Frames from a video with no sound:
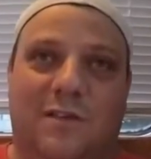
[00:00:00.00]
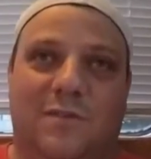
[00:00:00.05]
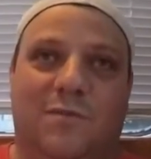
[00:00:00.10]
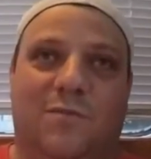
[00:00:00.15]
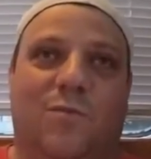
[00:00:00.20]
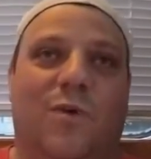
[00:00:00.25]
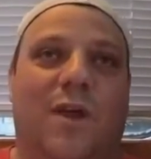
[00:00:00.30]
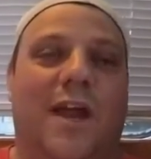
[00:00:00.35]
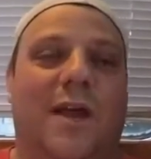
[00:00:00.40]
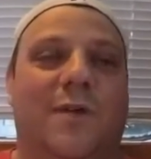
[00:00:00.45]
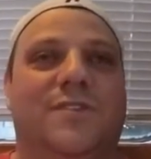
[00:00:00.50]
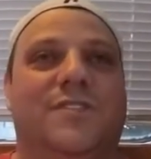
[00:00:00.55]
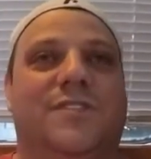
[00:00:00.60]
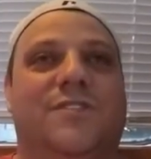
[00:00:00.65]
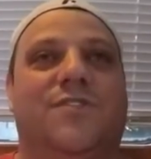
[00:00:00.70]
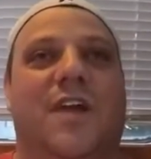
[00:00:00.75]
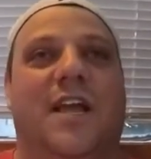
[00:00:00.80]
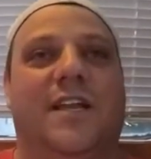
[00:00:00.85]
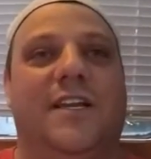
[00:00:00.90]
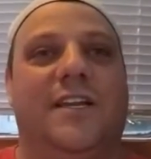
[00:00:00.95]
I was
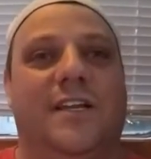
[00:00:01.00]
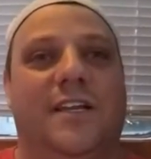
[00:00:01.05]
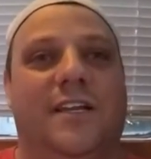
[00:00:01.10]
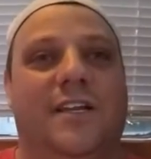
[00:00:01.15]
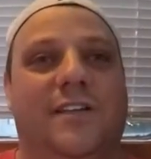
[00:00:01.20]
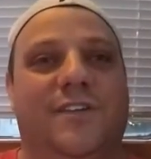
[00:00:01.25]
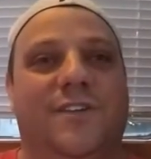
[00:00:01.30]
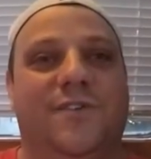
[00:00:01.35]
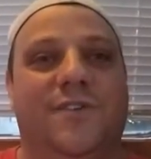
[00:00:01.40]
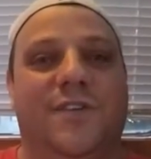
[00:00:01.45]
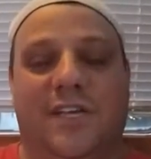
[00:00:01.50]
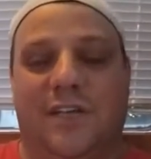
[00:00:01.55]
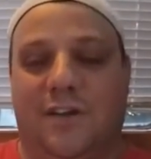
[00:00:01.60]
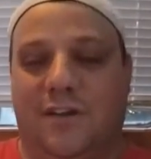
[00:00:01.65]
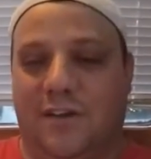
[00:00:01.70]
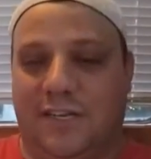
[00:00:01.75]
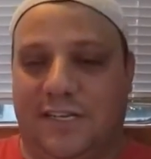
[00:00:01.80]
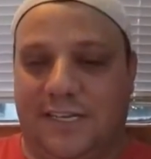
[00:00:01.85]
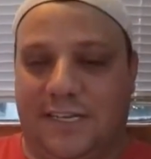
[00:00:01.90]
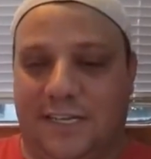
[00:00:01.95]
trying to do
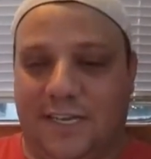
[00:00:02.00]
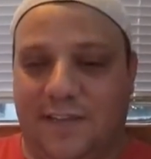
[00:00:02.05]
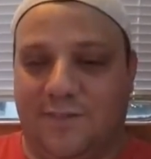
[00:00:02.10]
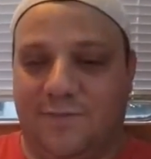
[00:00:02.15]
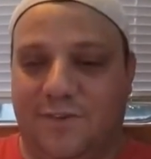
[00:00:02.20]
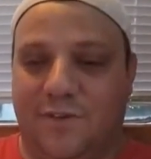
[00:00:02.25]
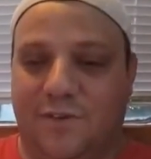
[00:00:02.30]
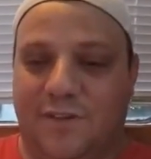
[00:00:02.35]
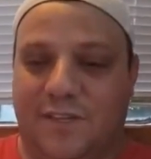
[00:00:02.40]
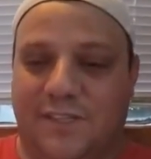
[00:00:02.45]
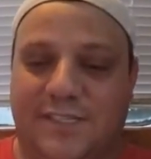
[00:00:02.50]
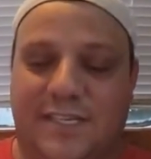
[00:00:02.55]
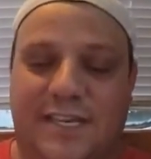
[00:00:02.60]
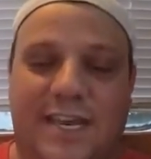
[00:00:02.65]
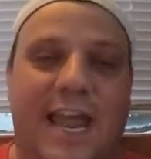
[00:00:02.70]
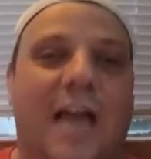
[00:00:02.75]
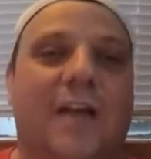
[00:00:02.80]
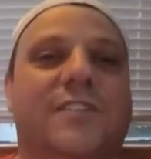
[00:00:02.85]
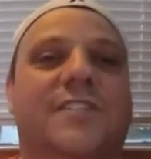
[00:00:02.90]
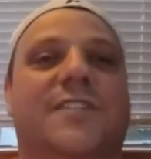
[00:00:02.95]
here to give you this
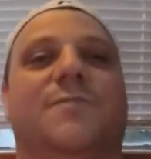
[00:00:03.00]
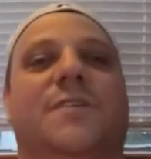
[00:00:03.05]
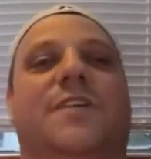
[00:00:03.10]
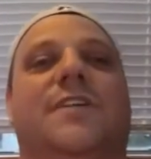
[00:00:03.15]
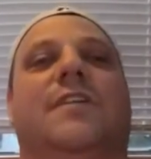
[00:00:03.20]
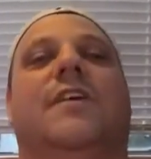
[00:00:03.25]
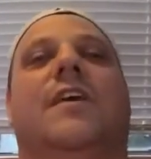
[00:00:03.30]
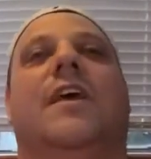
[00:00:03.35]
announcement.